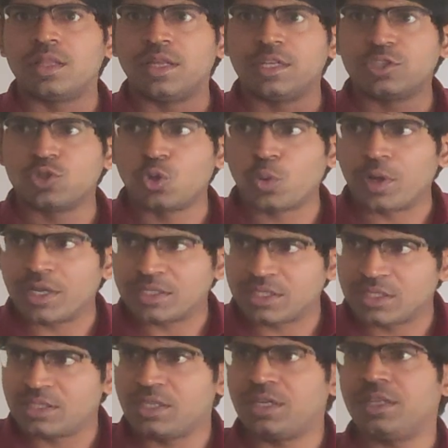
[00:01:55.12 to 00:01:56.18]
There is no
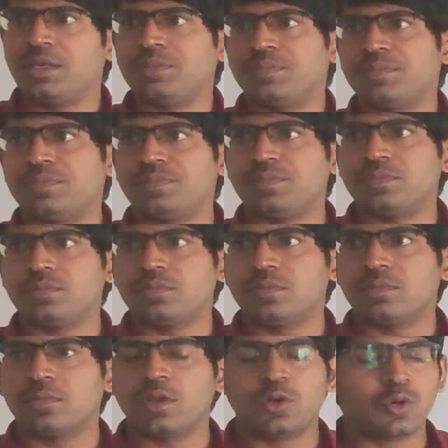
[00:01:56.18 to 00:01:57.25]
necessity
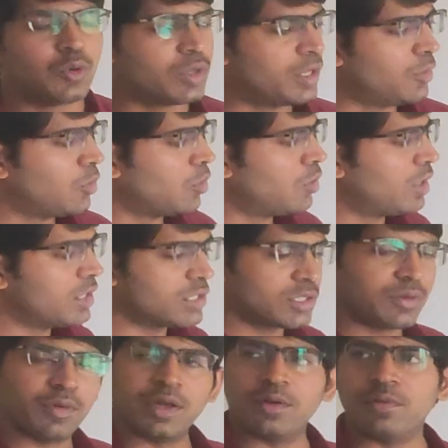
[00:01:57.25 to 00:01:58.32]
to give only
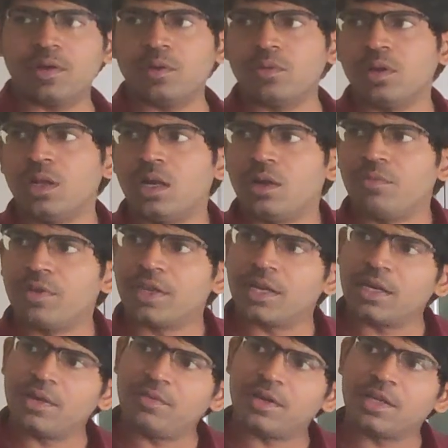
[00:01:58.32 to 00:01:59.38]
square wave. We
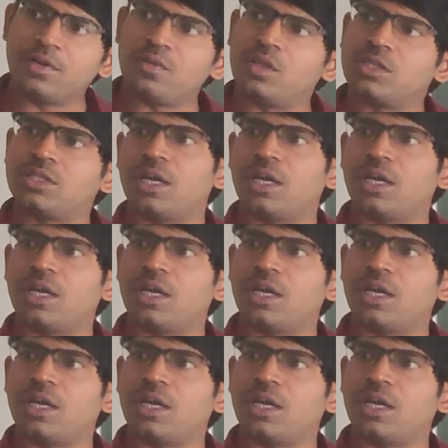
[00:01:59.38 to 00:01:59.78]
can even give the